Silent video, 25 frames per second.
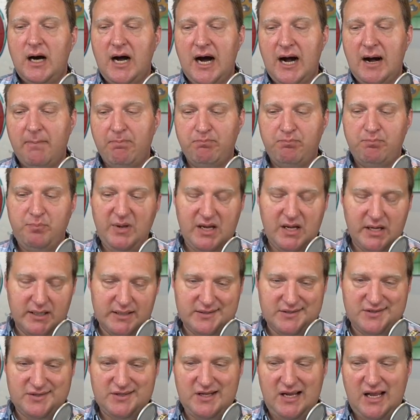um,
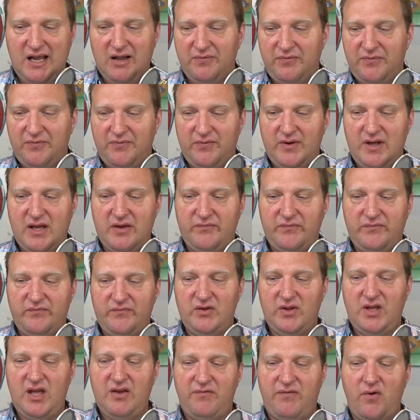because if if
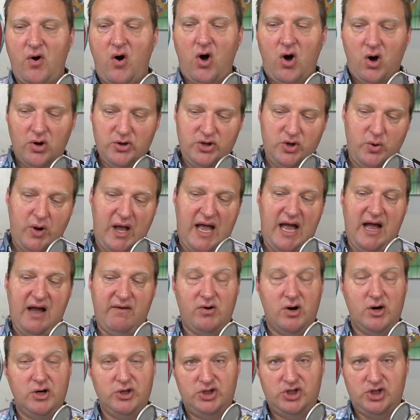if all you
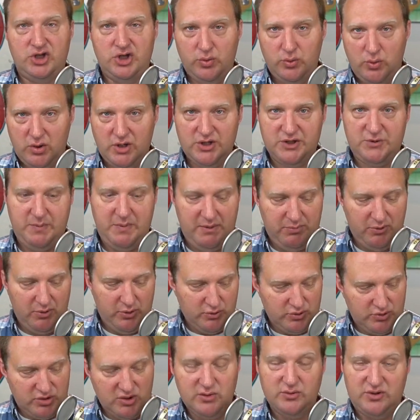have are doers, people
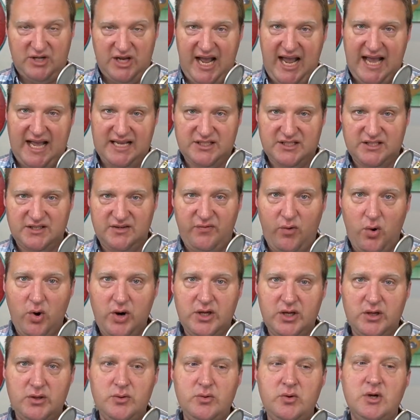who do tasks
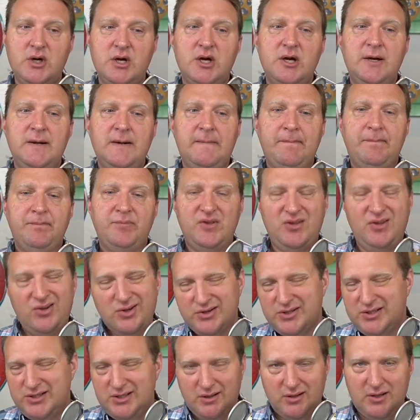for you,
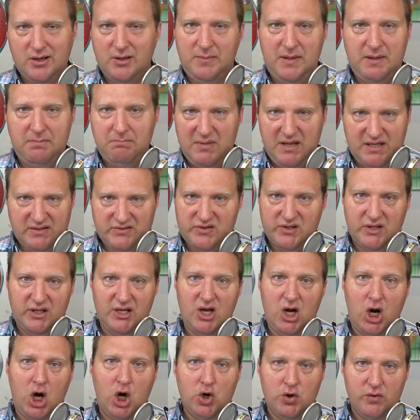you're still going to be
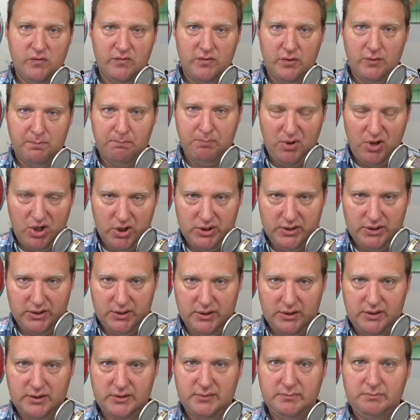mentally
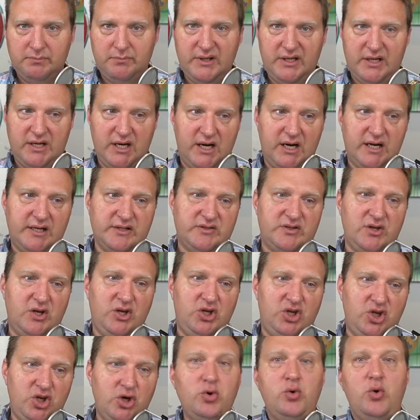overburdened because
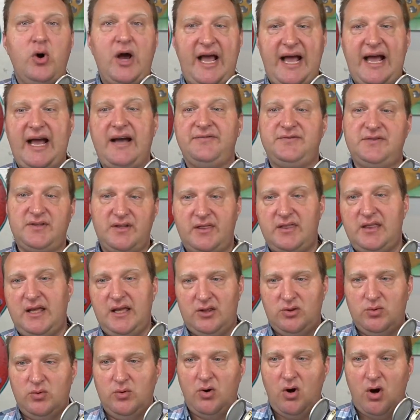you have to
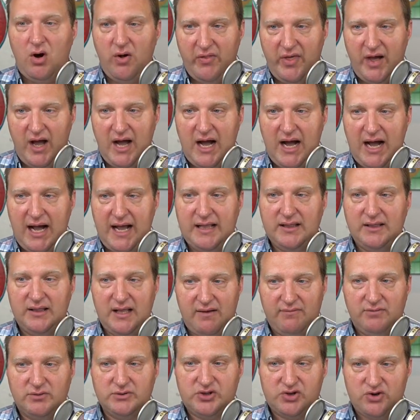think through all the high
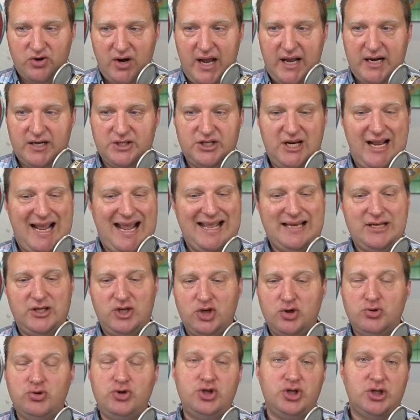level strategy
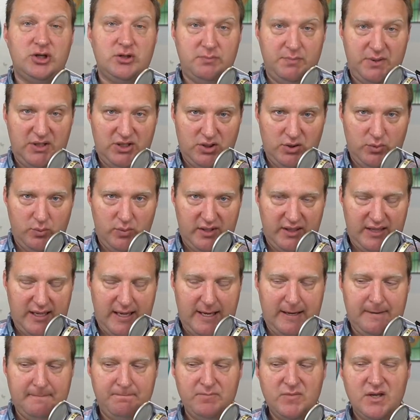and you shouldn't be doing
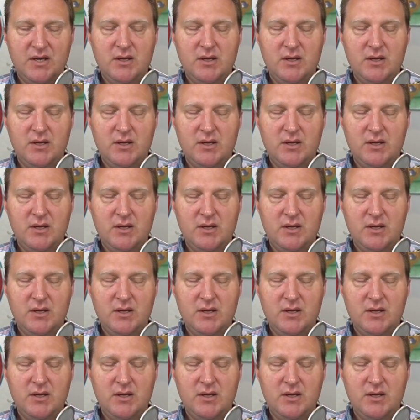that.